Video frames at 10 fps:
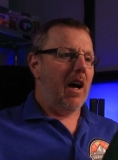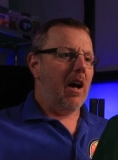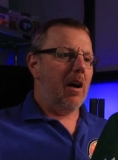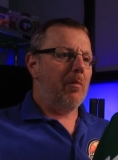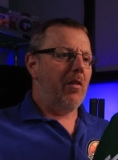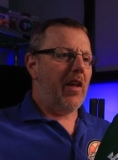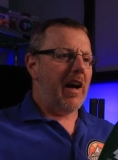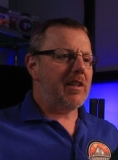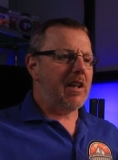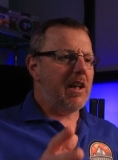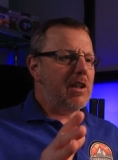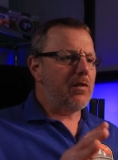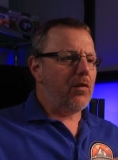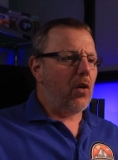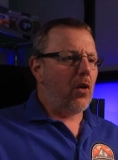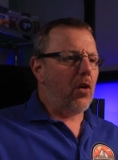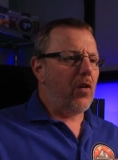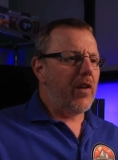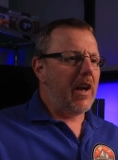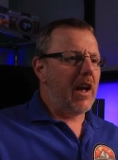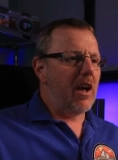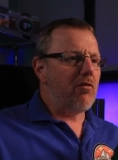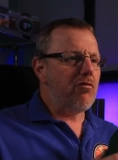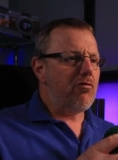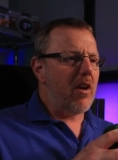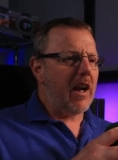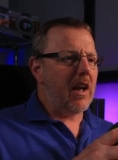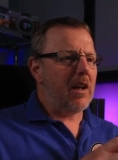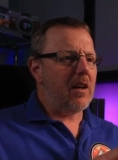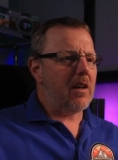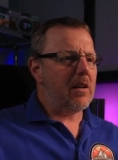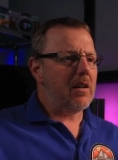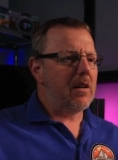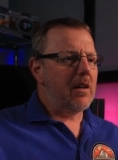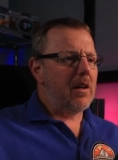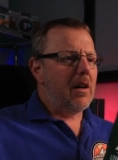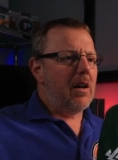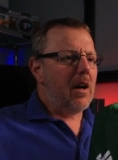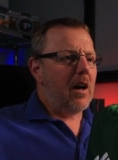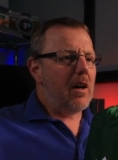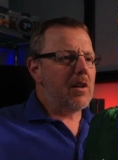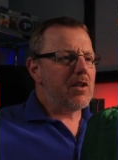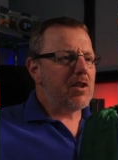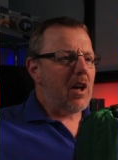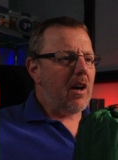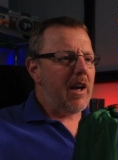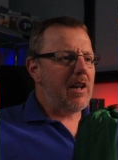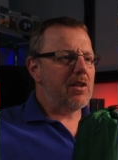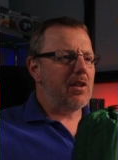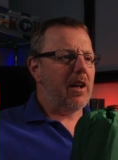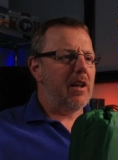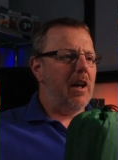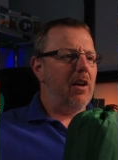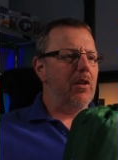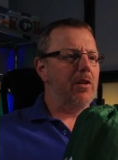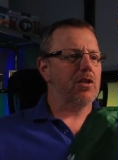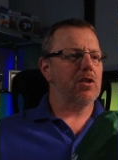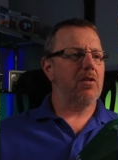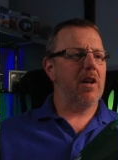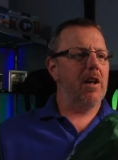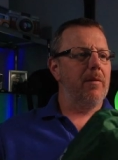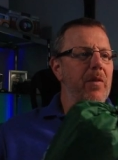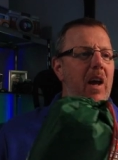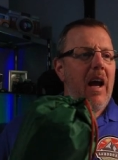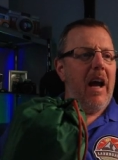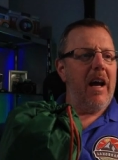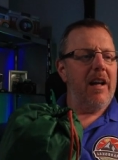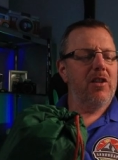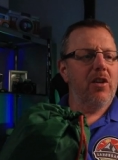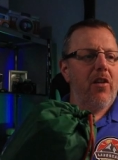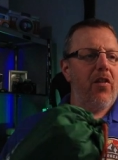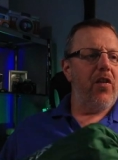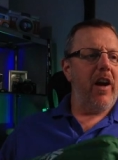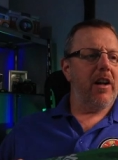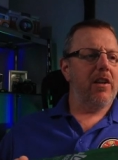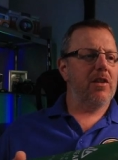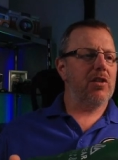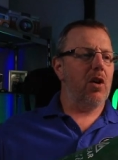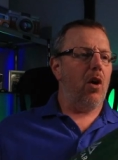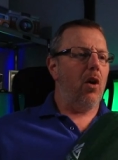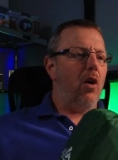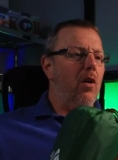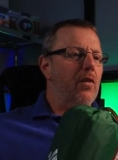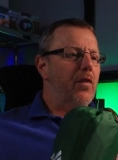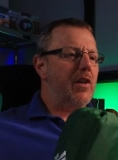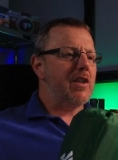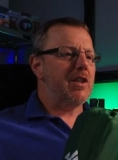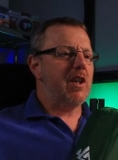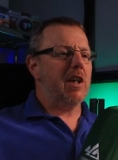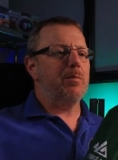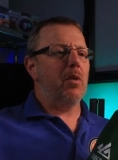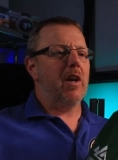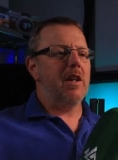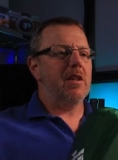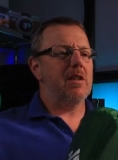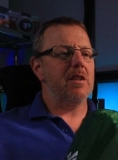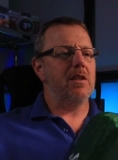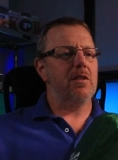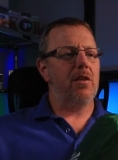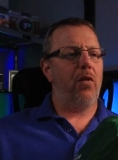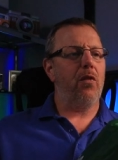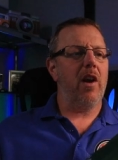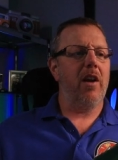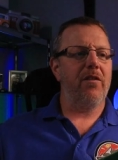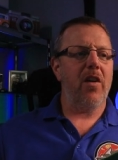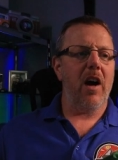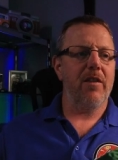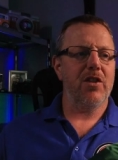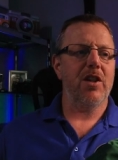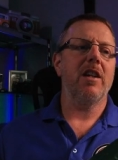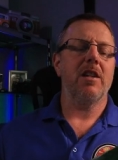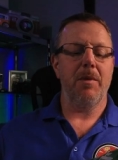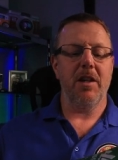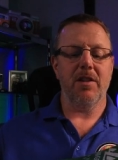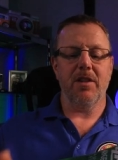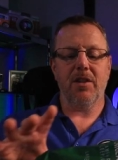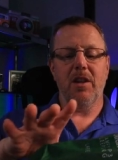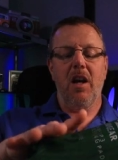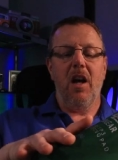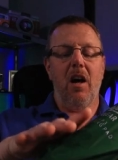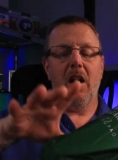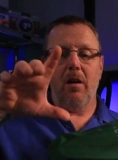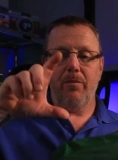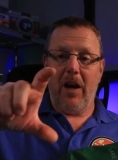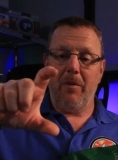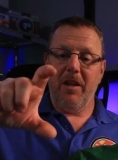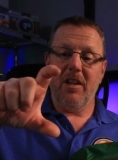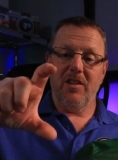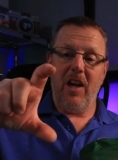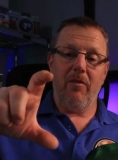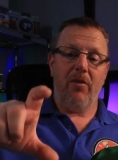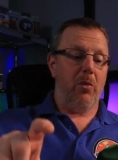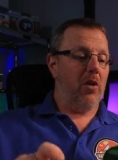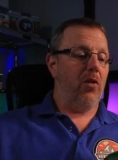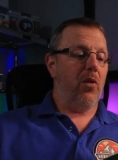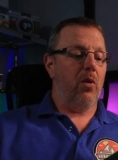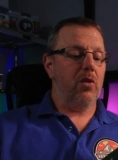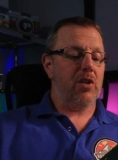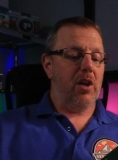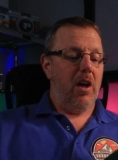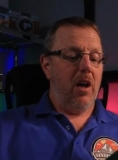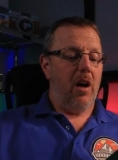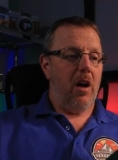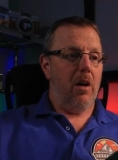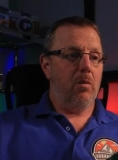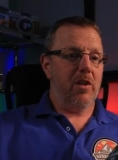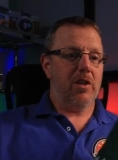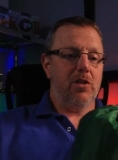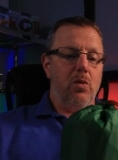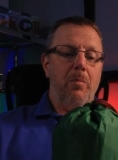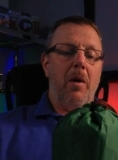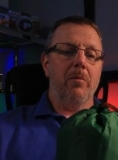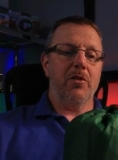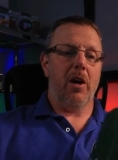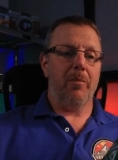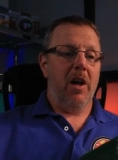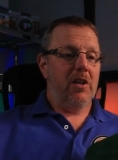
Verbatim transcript: Um, that is for the regular Uh, size, looking at it on the screen, and it's got a thickness of six point three five centimeters. Um, that'll be the depth, I would have thought, um, once it's all pumped up.